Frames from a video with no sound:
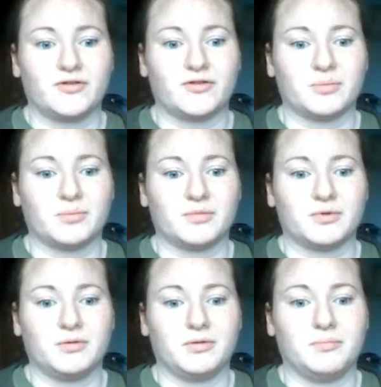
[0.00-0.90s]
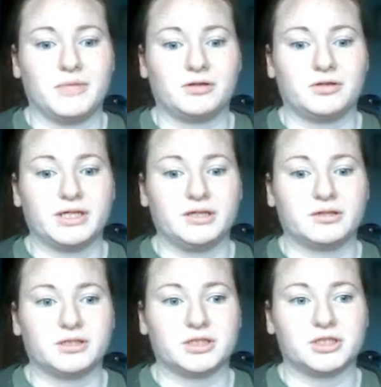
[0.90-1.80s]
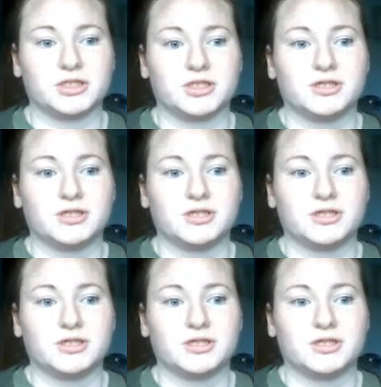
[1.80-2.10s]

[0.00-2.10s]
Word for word: from Middle English,